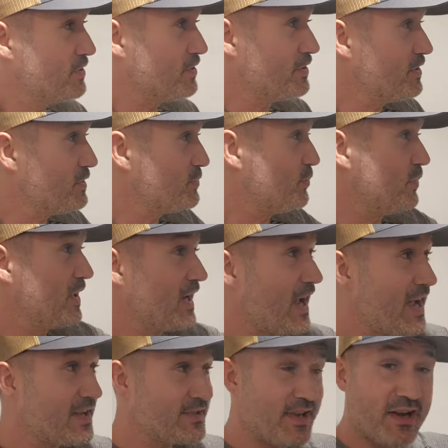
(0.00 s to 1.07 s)
to these big
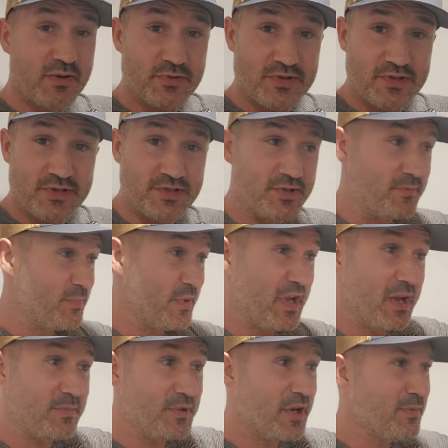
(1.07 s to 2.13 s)
ass houses and
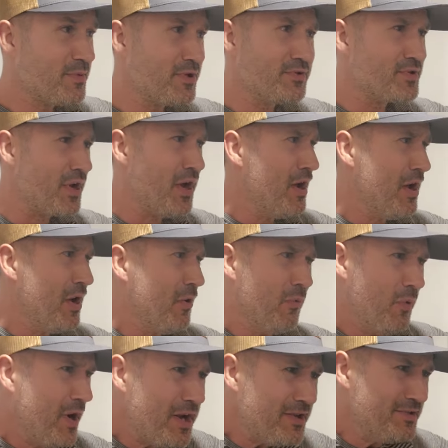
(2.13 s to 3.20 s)
BMWs.
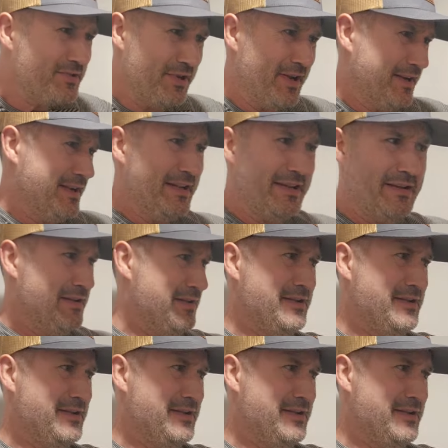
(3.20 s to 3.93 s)
Wait a second.